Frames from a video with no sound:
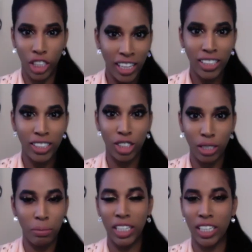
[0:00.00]

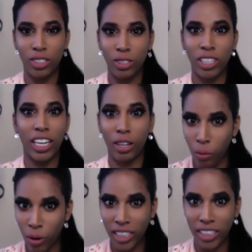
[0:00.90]
challenging, because you're like,
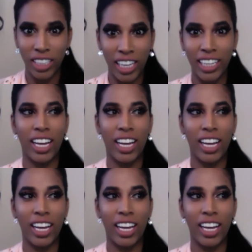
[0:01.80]
what? Like,